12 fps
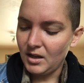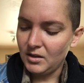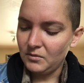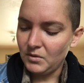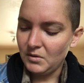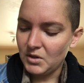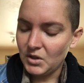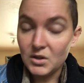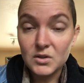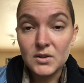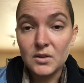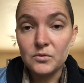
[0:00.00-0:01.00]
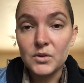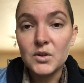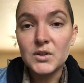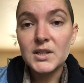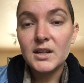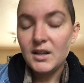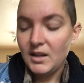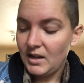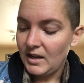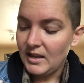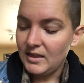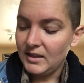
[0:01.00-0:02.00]
we usually use the root,
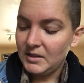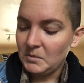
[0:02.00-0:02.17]
and this